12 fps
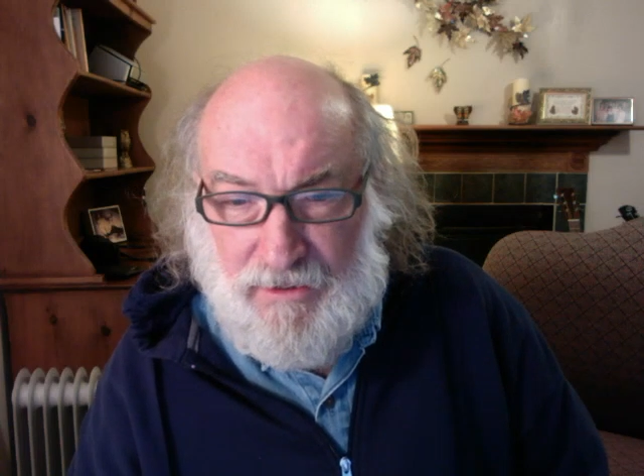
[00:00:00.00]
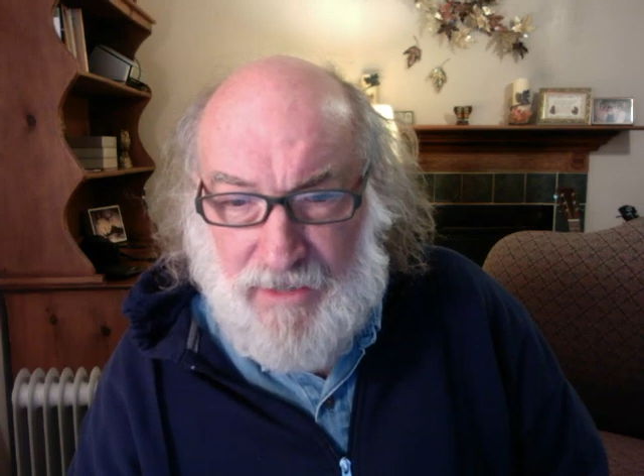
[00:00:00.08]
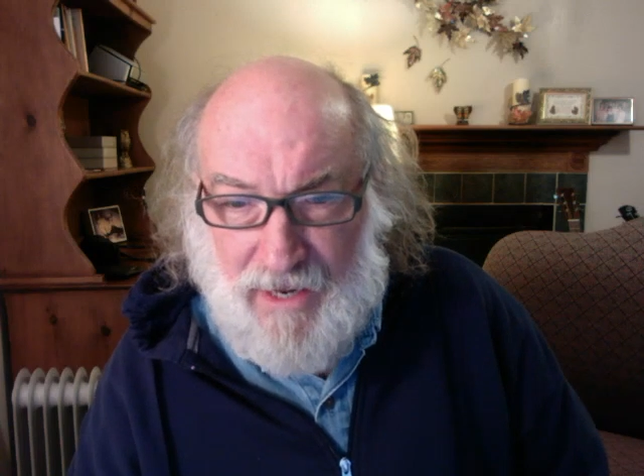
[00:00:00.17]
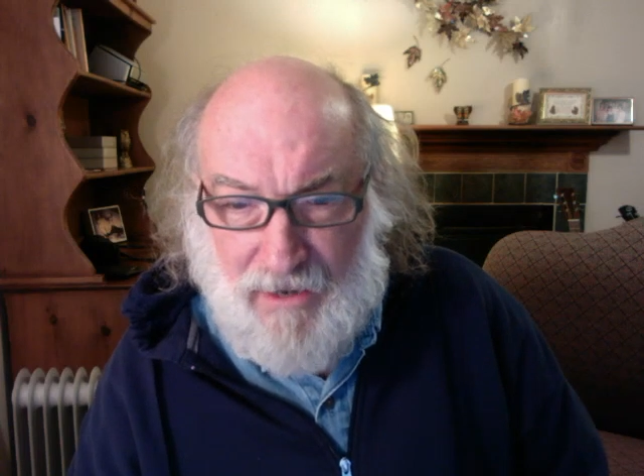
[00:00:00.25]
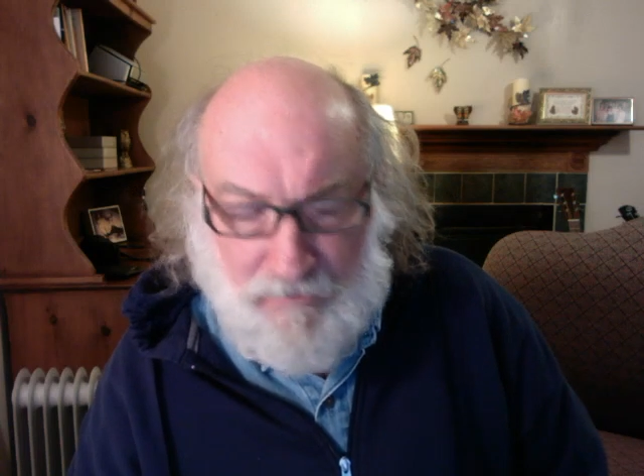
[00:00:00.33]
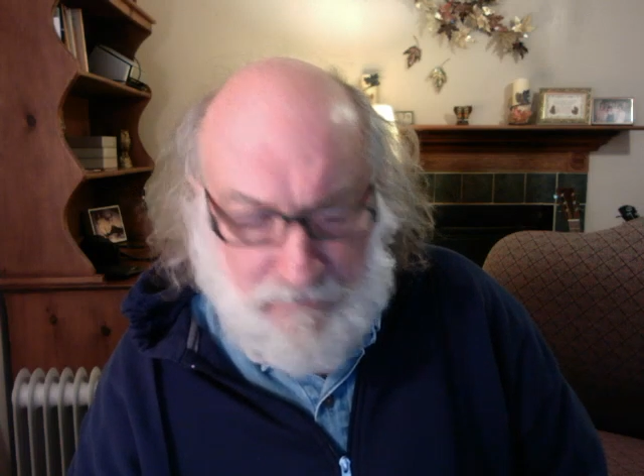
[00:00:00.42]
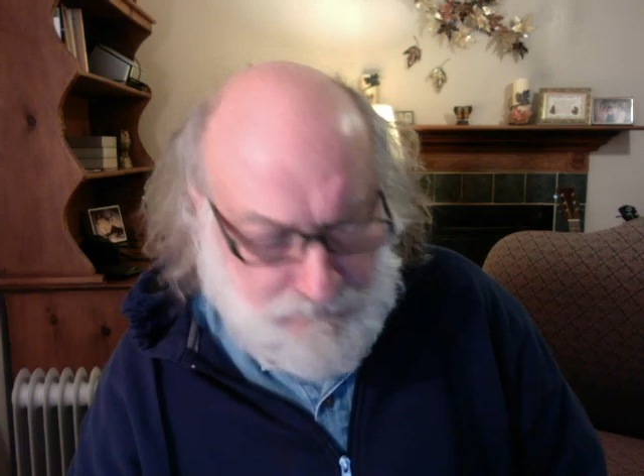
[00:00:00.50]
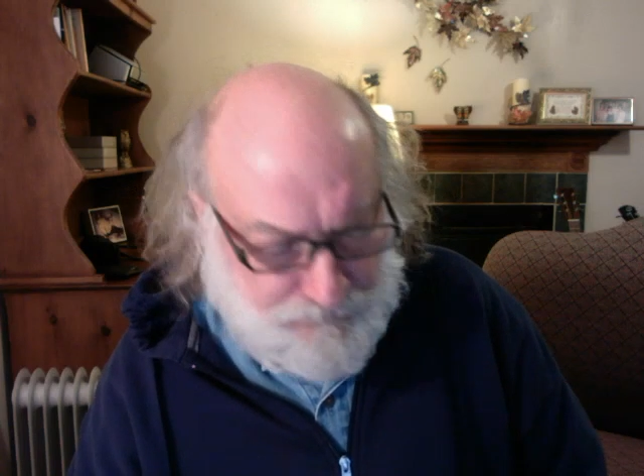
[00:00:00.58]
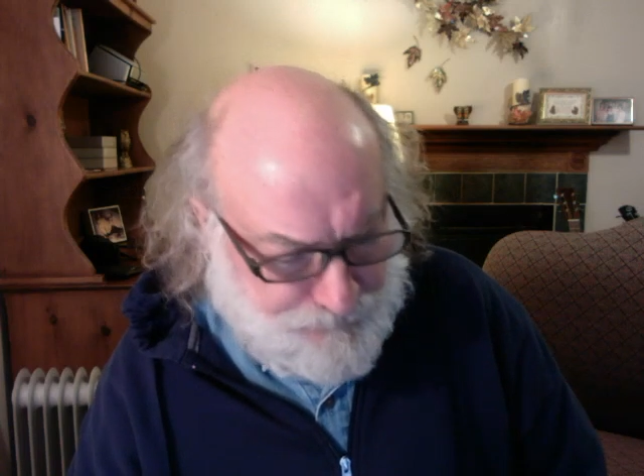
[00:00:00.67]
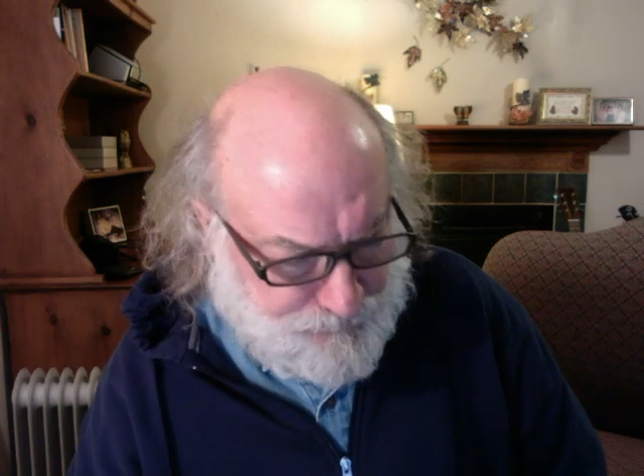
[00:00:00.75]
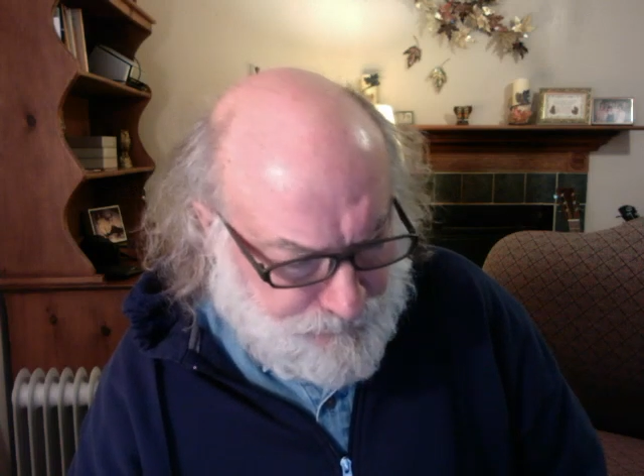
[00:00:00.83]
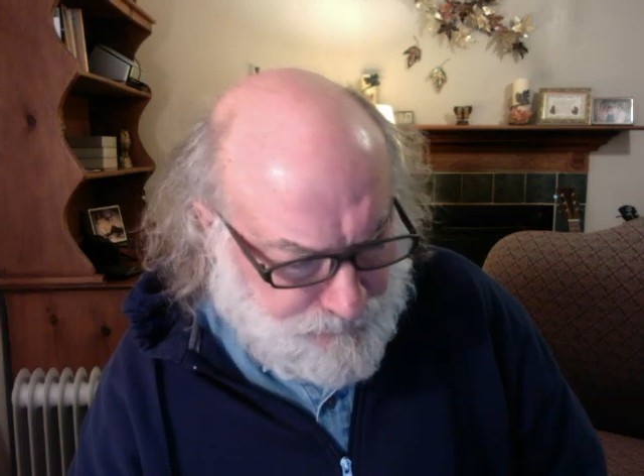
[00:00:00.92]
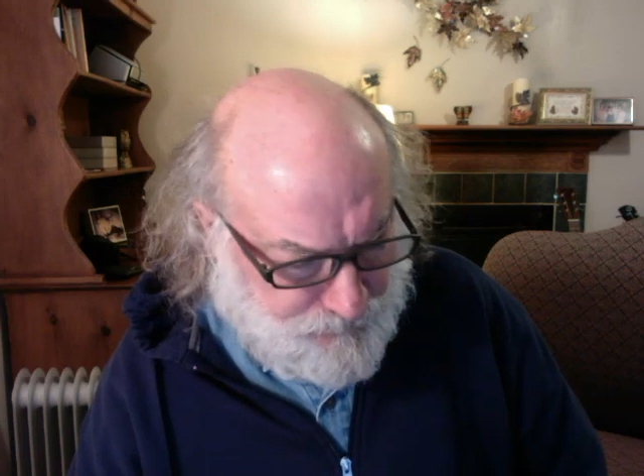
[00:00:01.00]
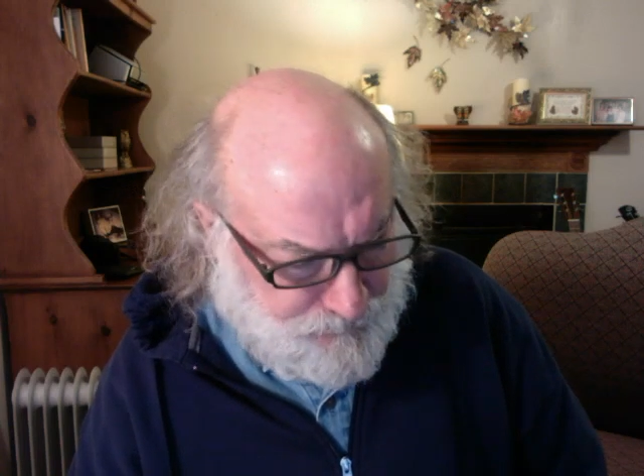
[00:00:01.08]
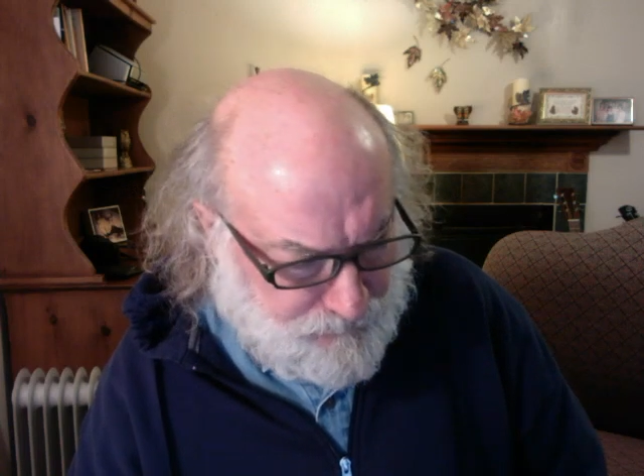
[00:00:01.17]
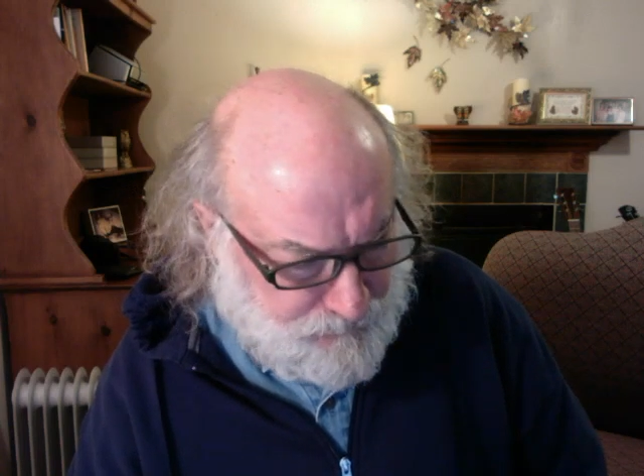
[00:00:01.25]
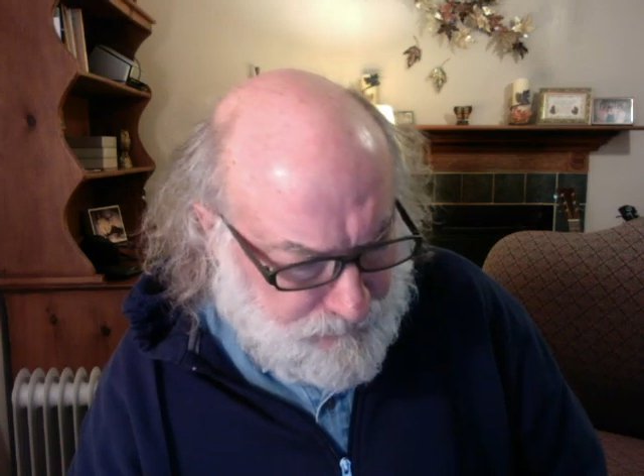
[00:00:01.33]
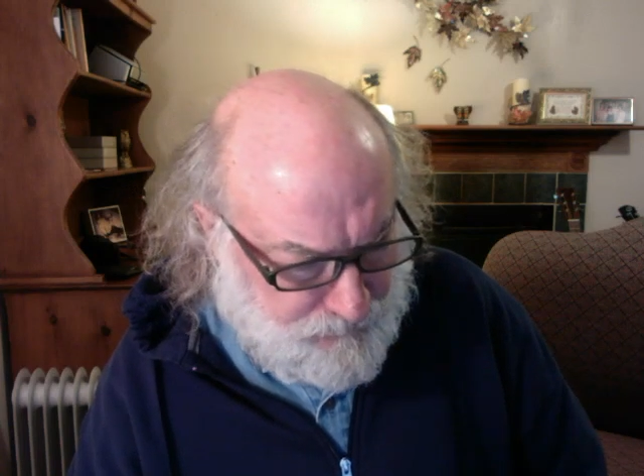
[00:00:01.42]
Now,
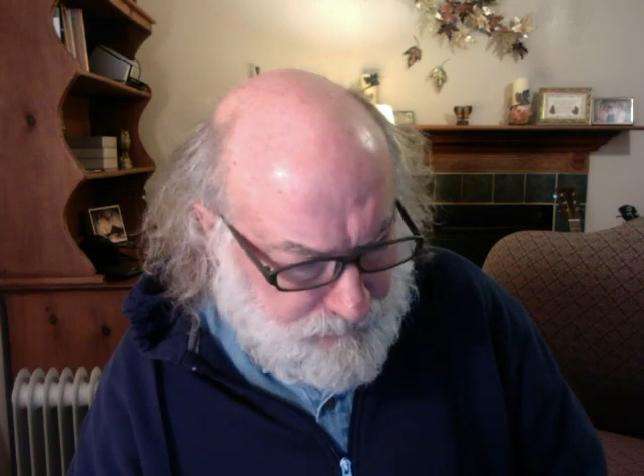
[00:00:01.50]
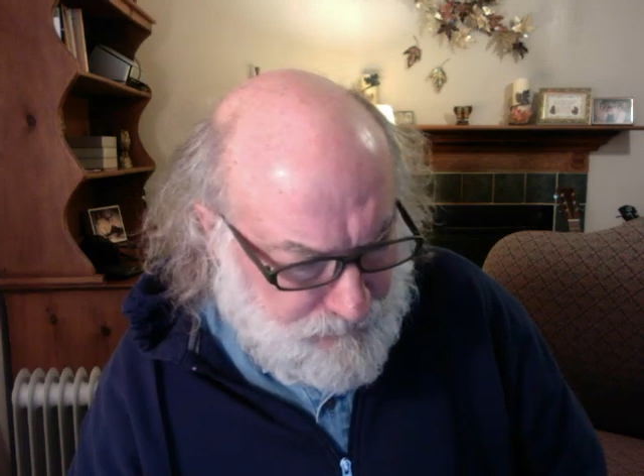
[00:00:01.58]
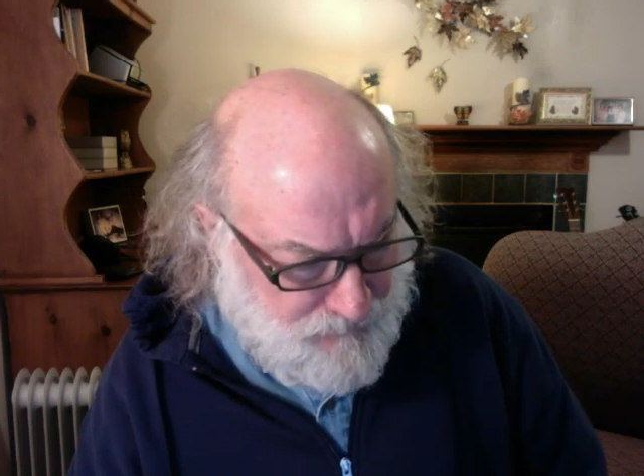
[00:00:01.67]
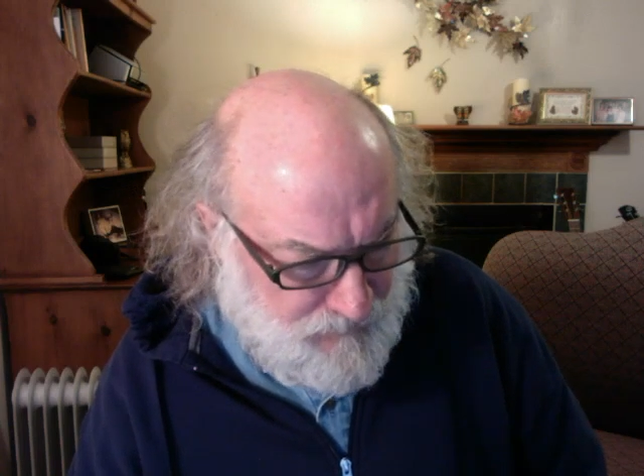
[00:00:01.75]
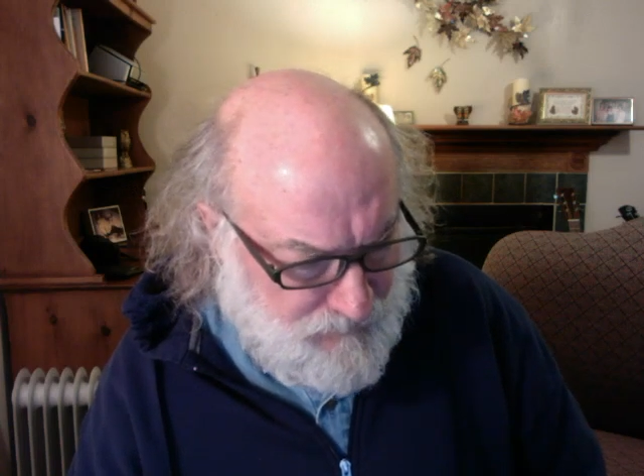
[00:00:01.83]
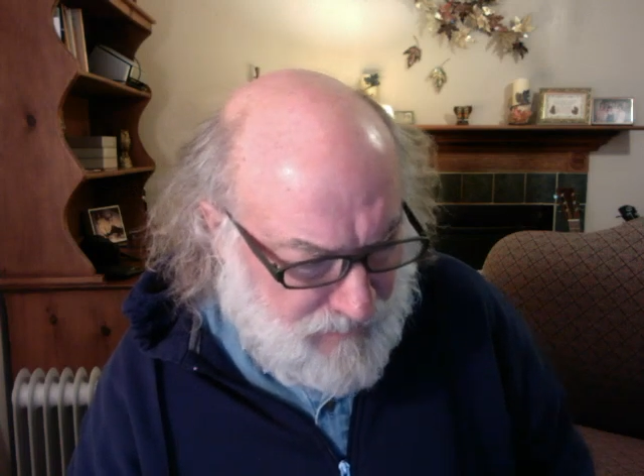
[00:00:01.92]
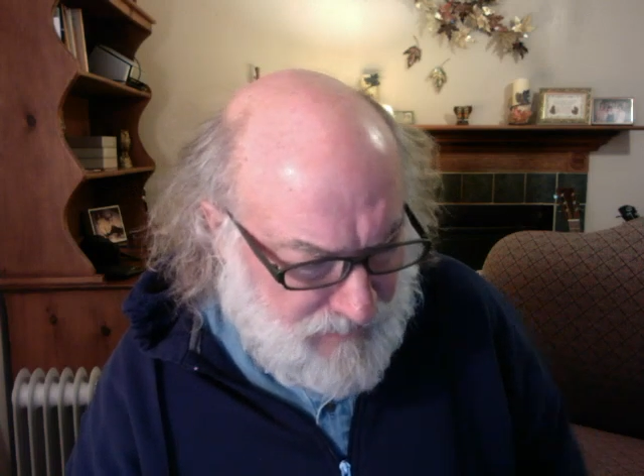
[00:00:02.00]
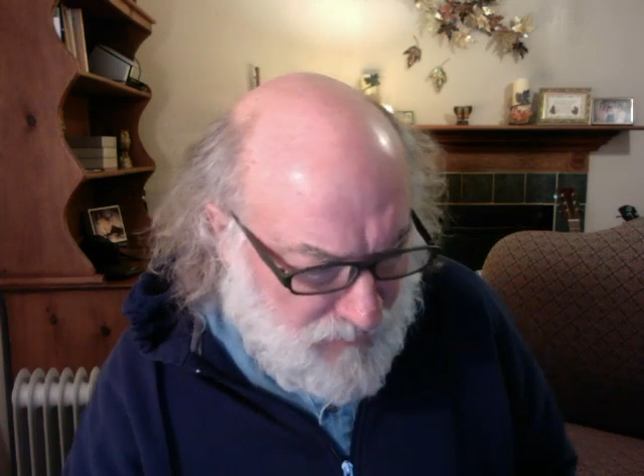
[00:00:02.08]
but